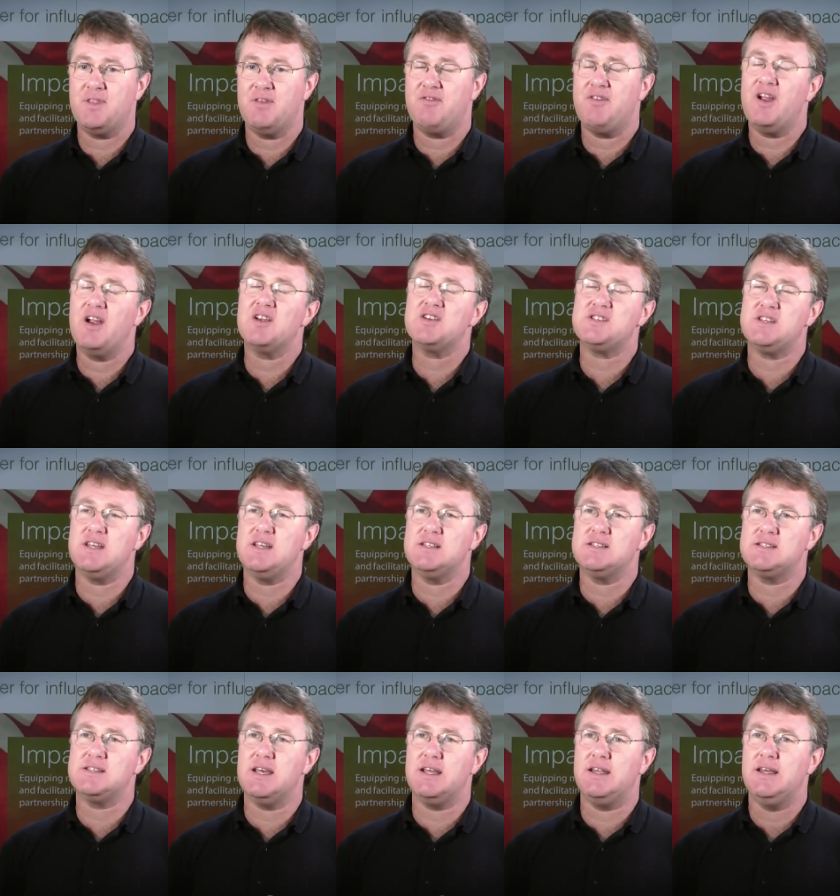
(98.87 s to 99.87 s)
Pharisee
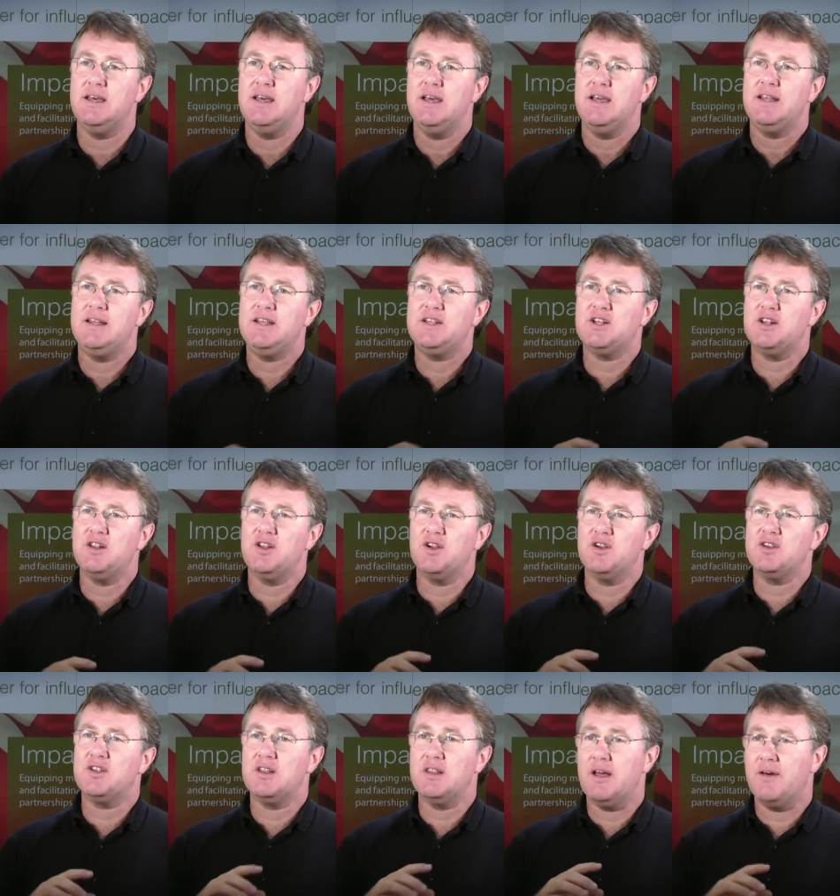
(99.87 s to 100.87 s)
and said, you need to
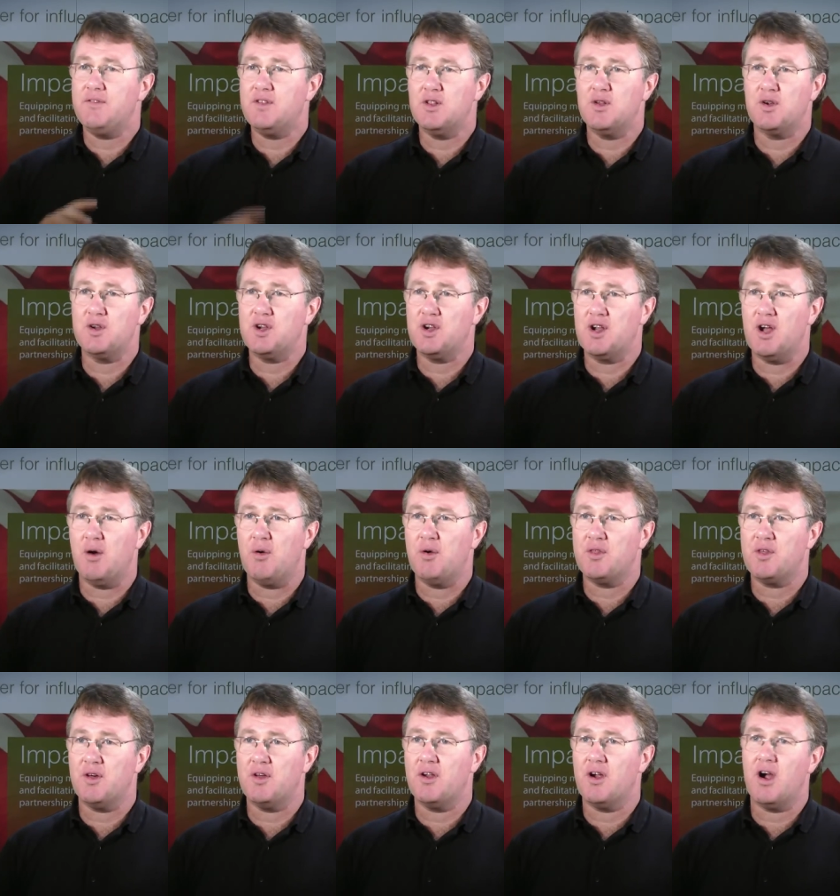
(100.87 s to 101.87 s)
learn to love the Lord your God
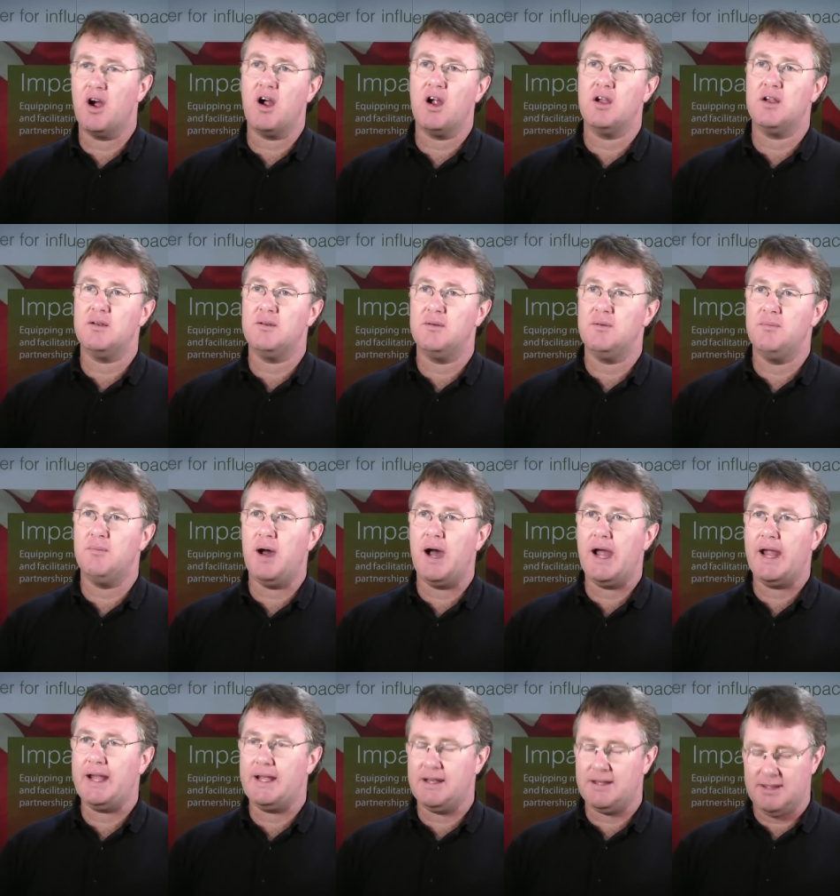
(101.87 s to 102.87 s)
with all your heart,
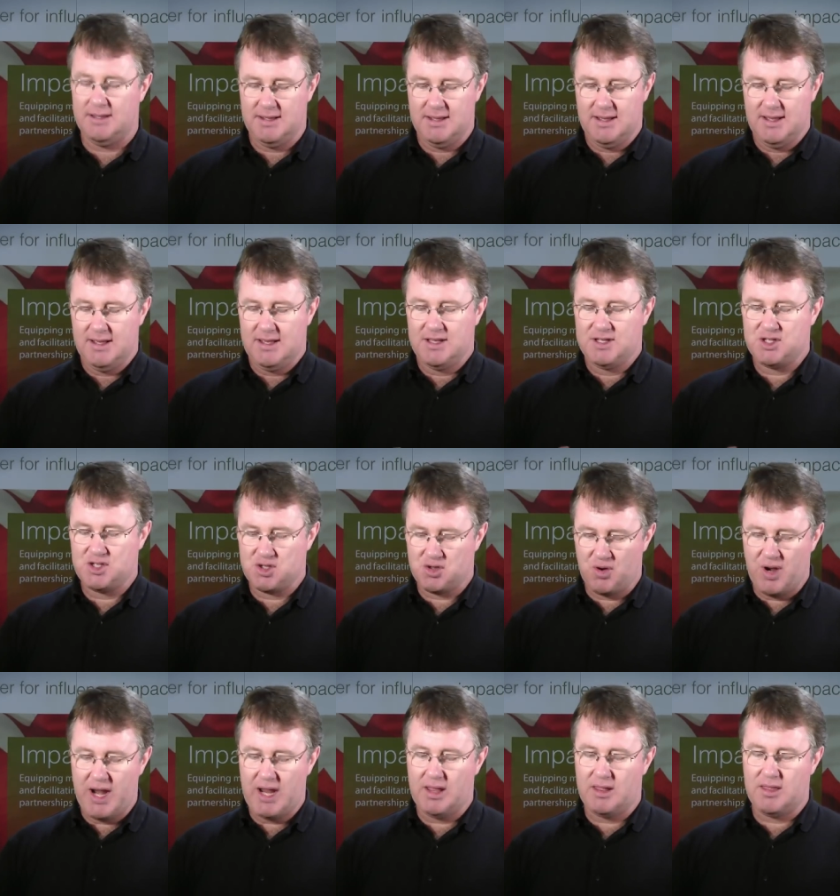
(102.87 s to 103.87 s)
mind,
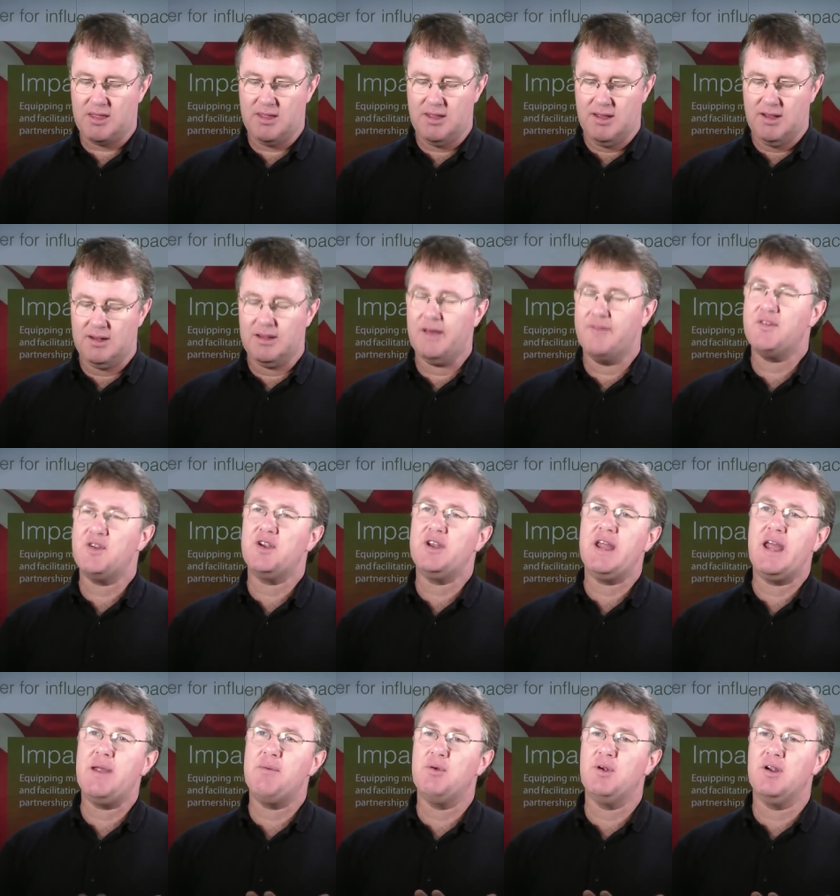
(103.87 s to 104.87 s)
strength, love your
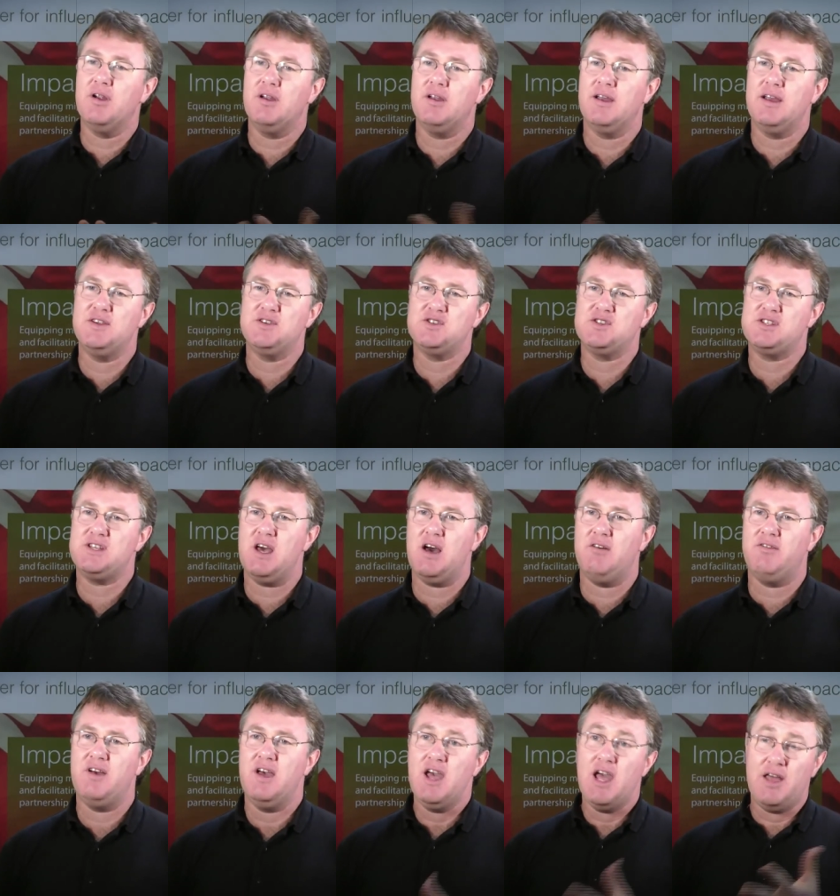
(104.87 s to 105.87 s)
neighbor as
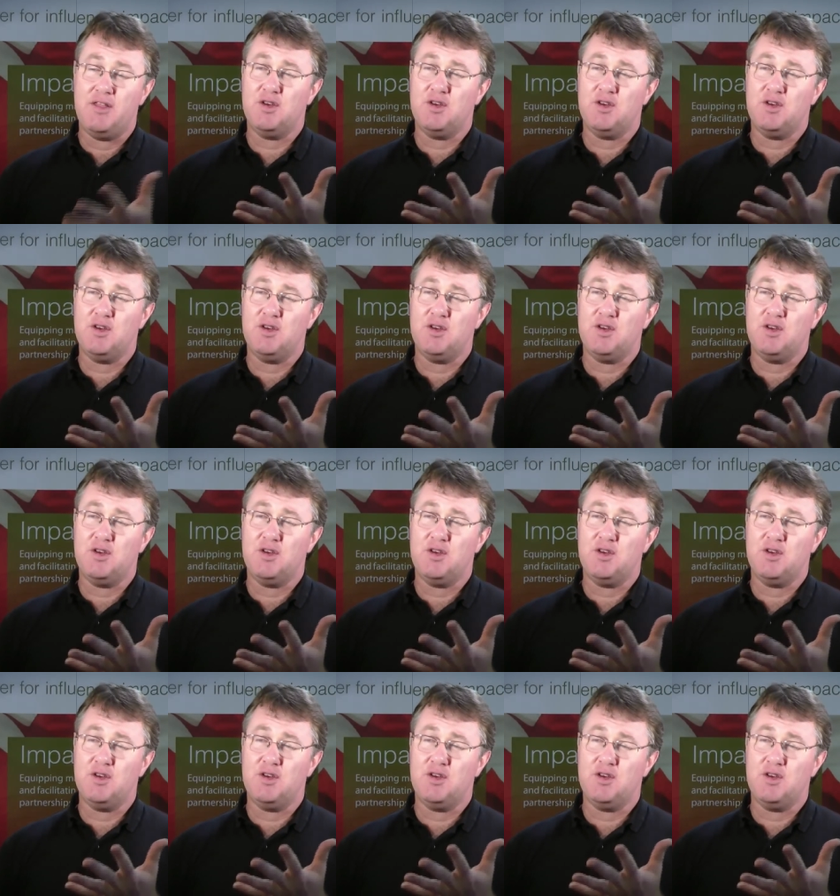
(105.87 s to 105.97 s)
yourself.